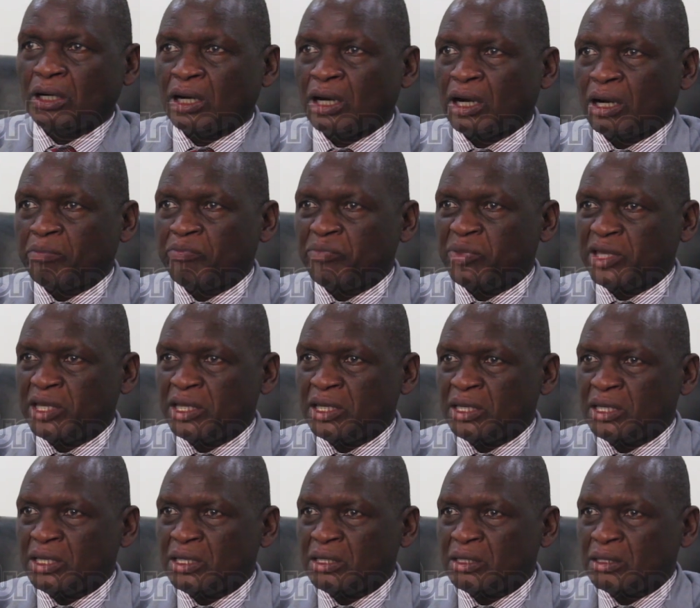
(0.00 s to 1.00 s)
uh,
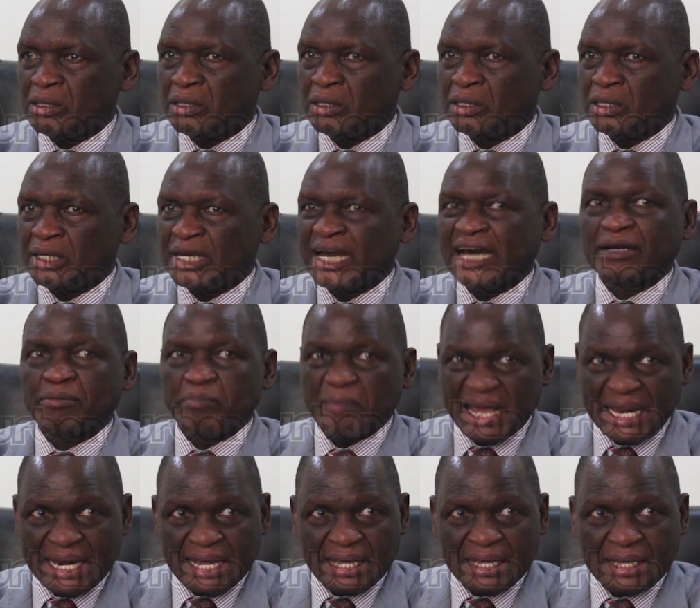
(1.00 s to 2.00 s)
be that
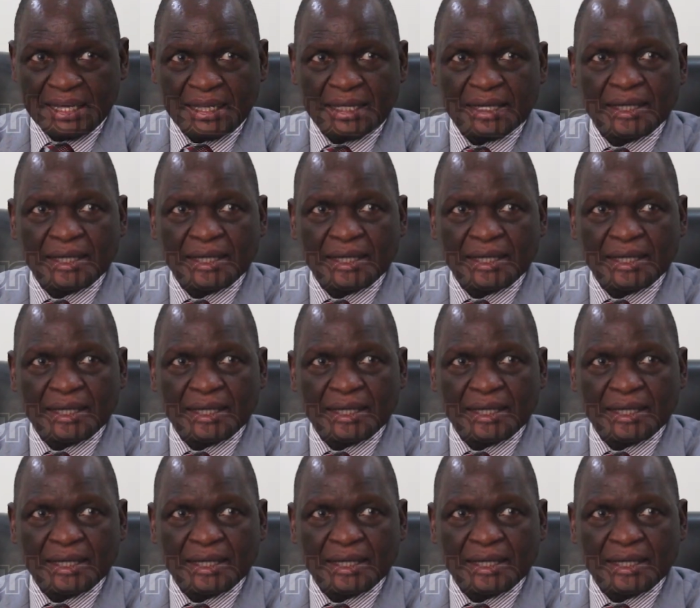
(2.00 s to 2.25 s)
many,